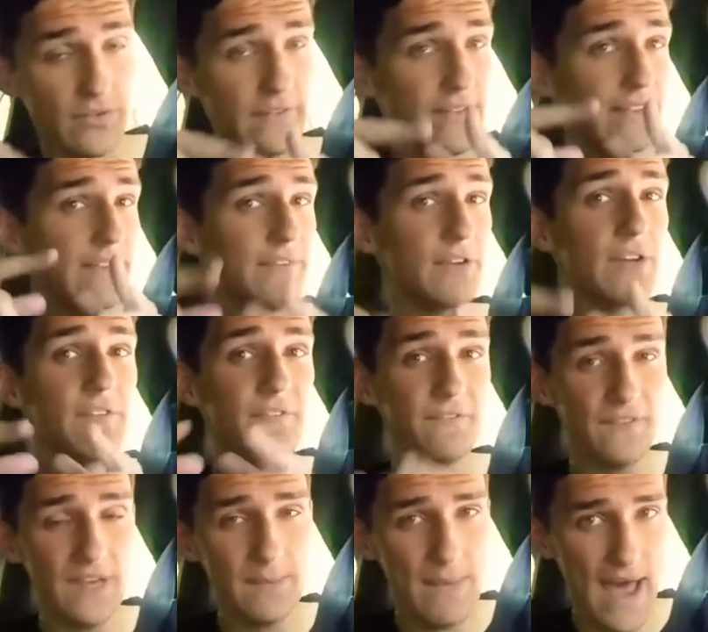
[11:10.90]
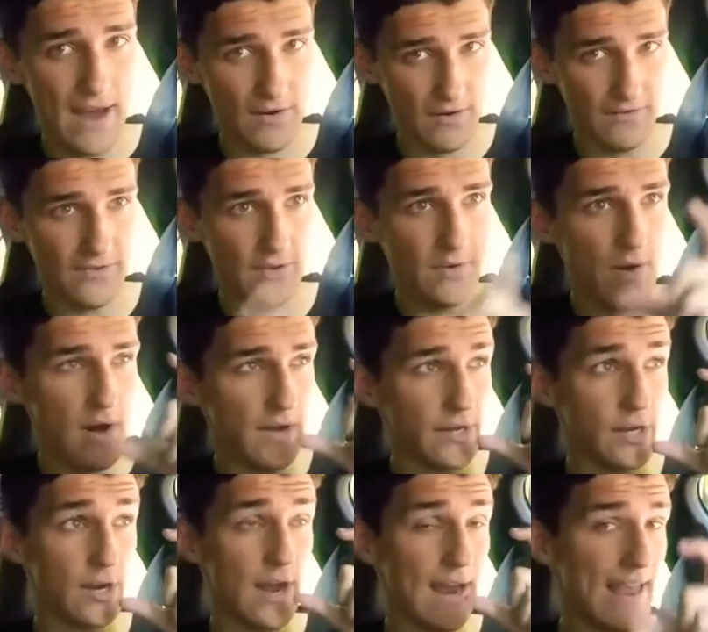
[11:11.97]
so that they leave a good feedback review on
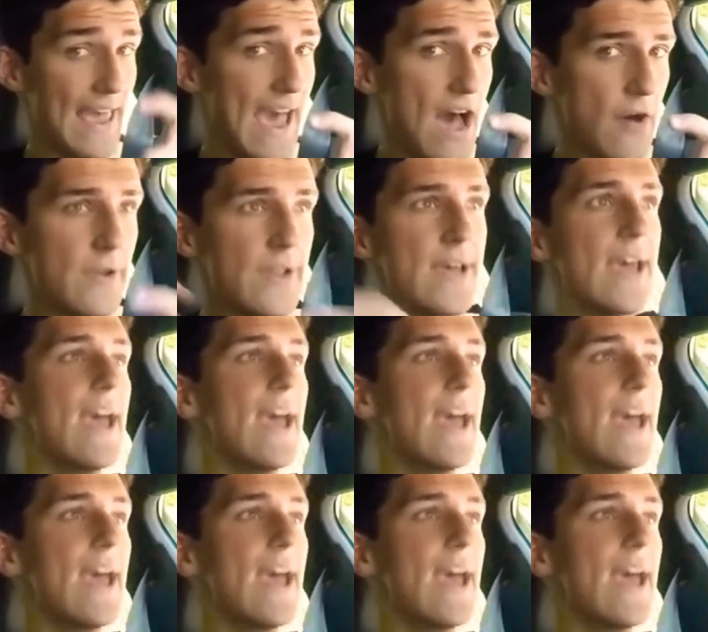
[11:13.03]
your account.